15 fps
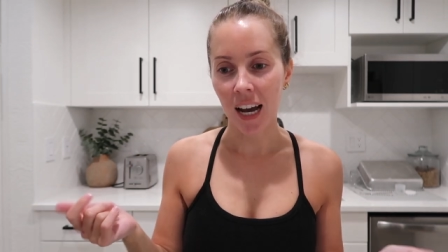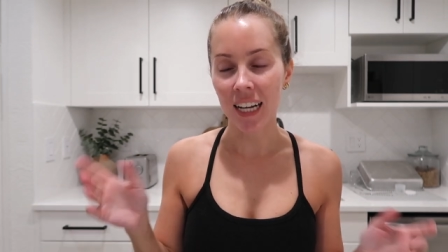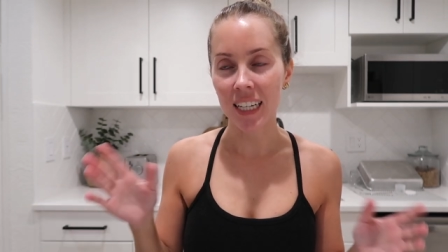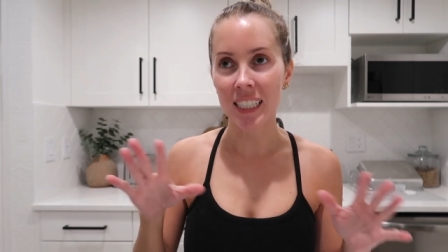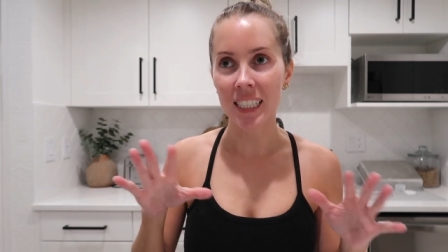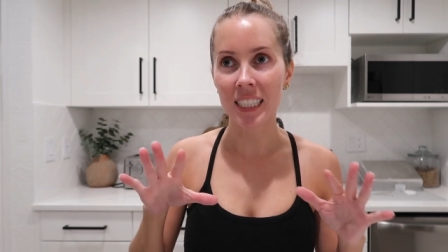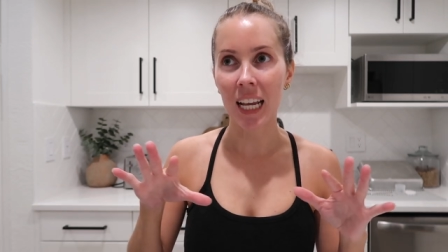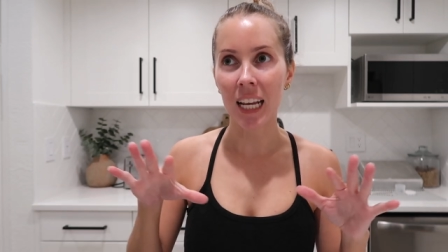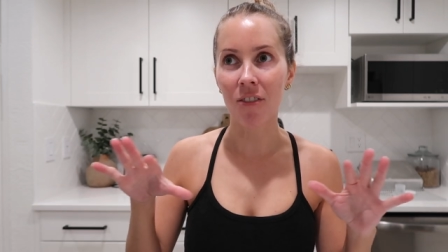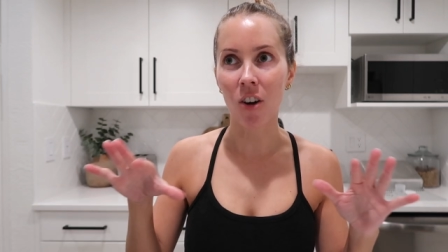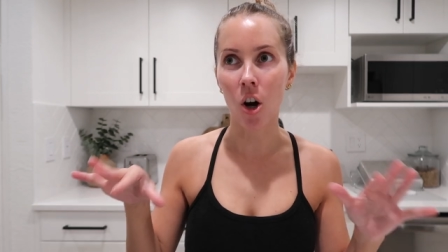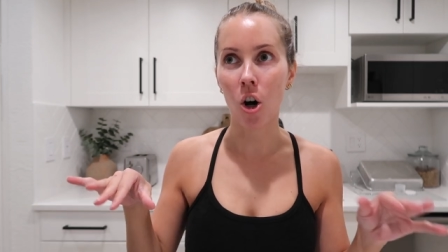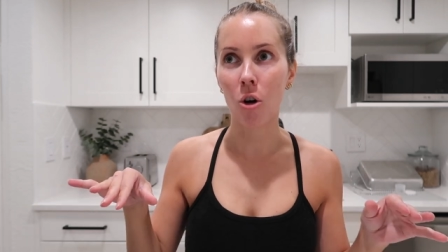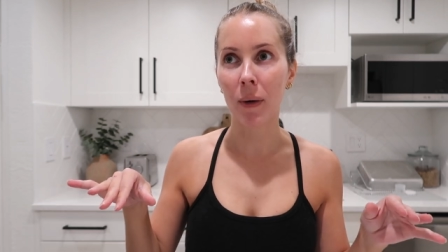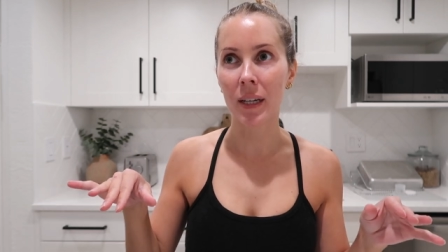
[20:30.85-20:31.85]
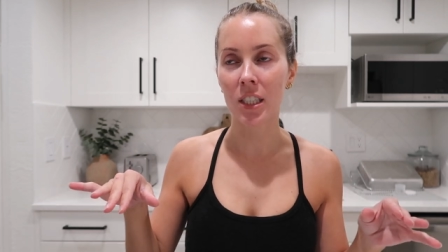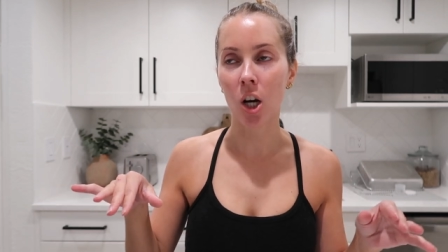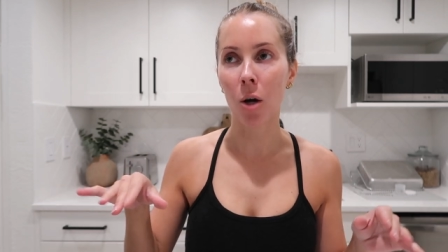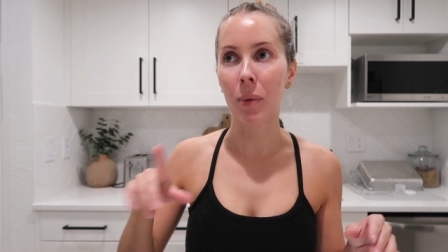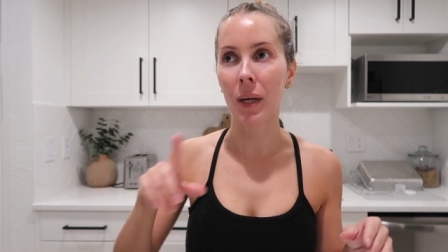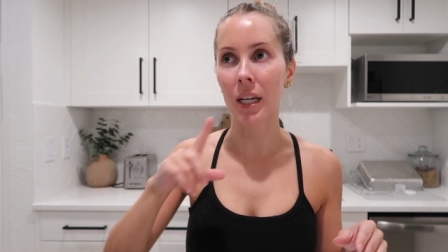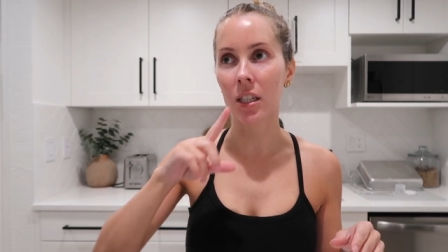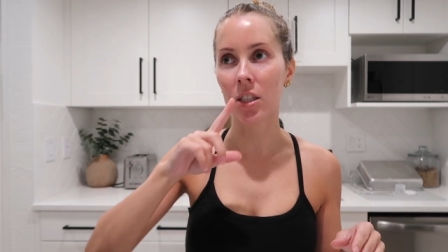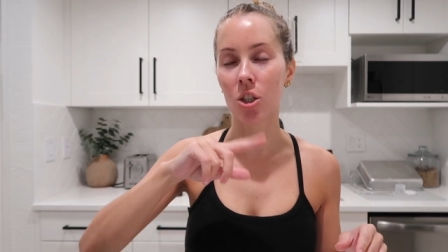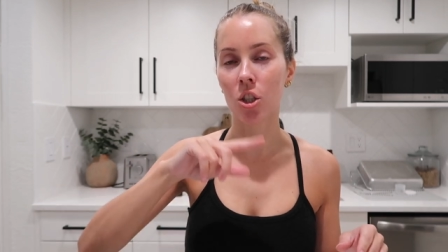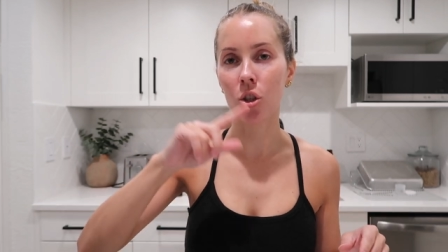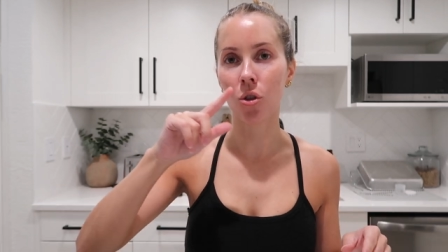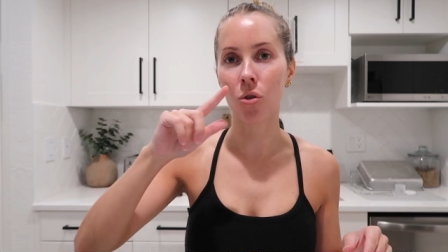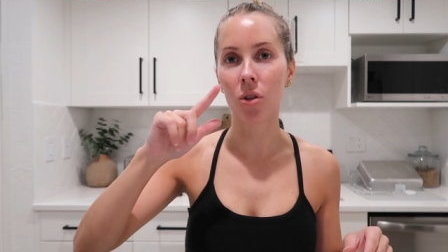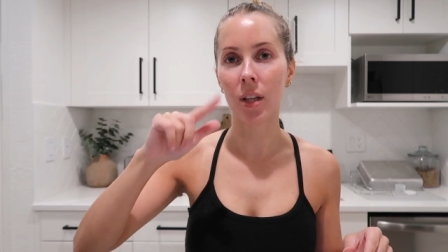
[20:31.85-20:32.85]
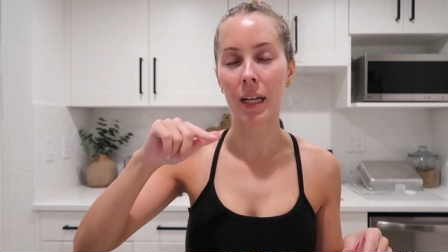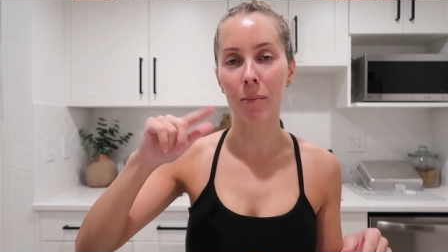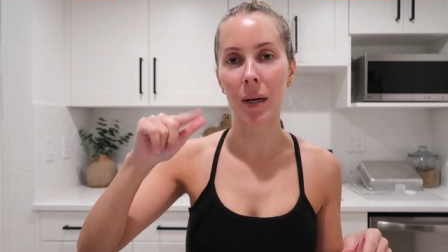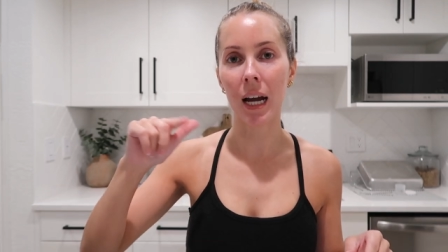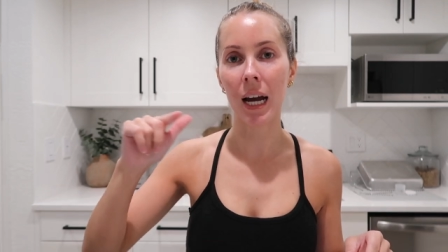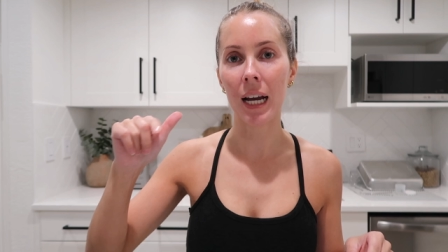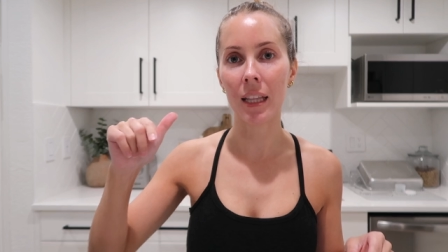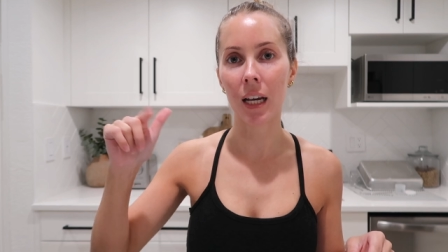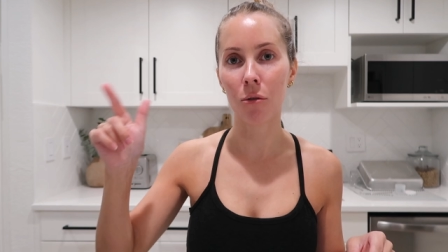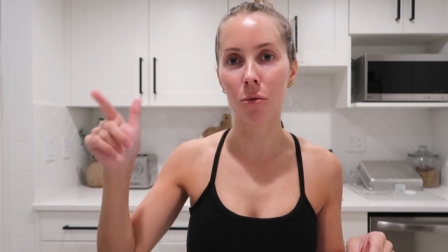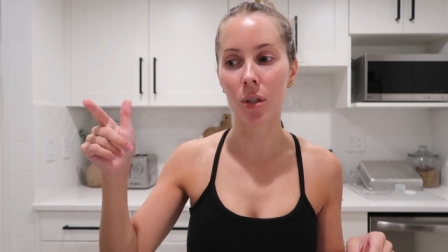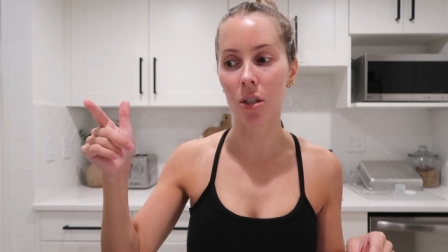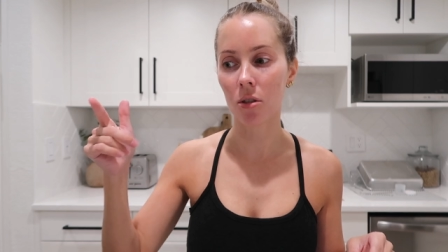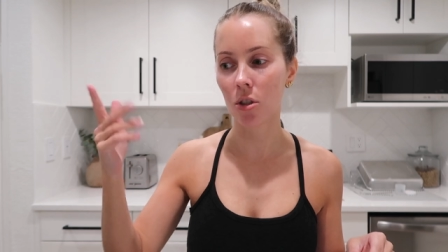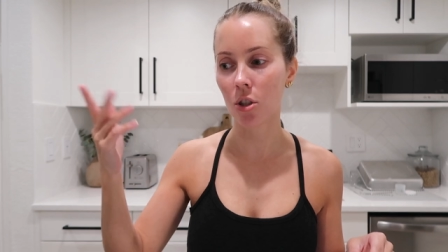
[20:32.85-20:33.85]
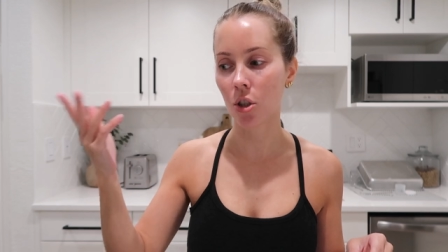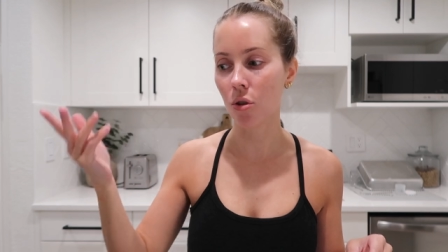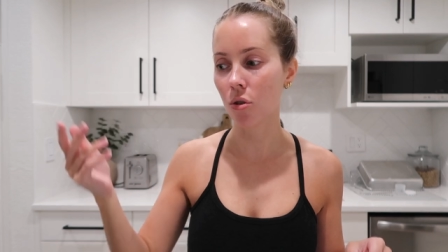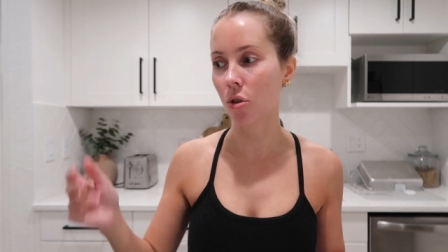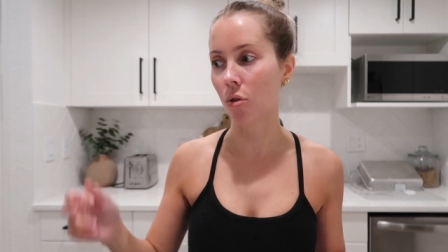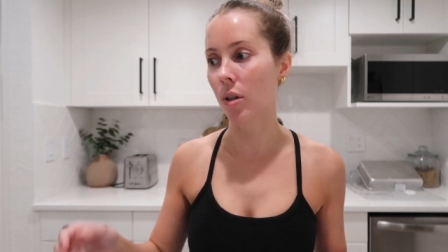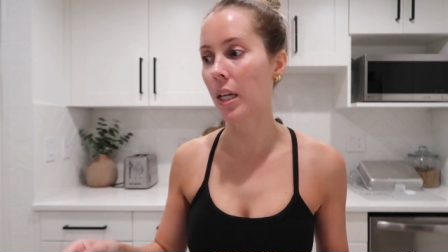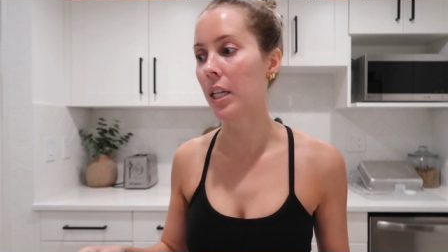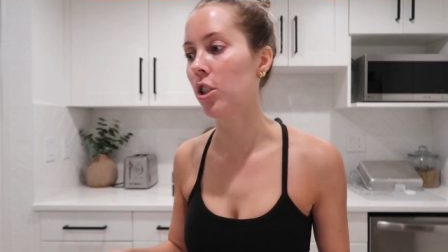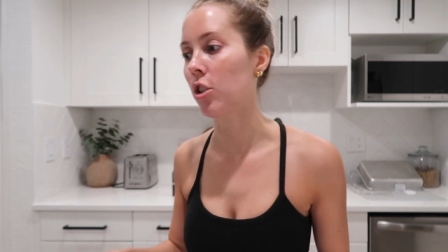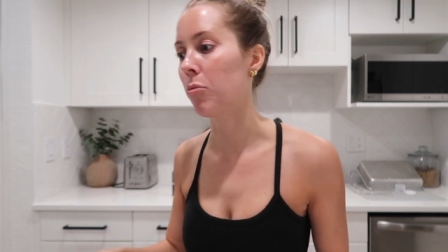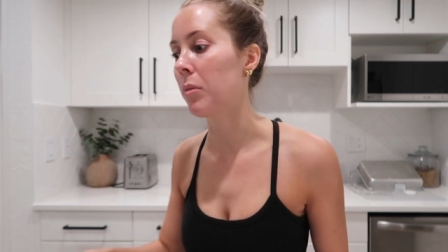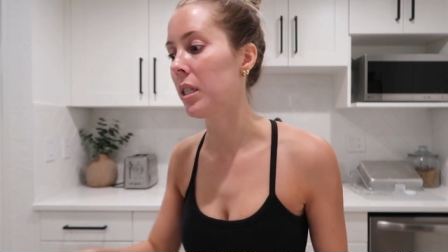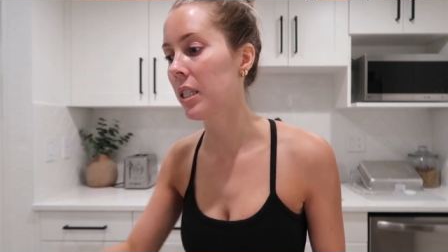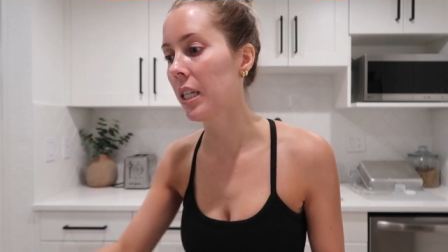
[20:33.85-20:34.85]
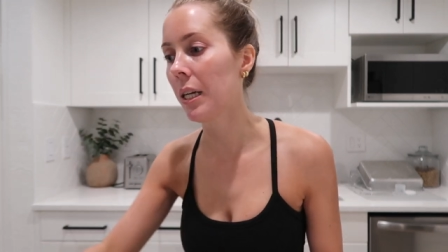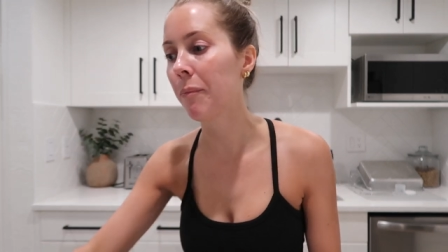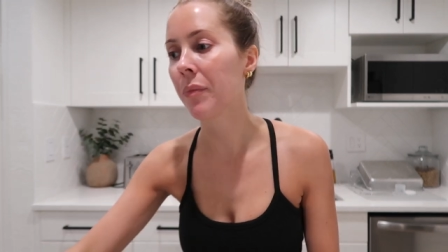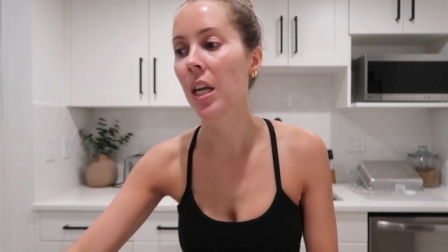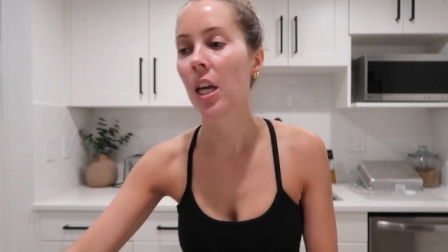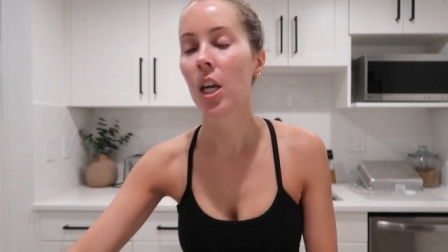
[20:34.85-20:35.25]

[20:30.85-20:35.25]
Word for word: I save all my top picks to like my highlight reels too, so in case you missed it,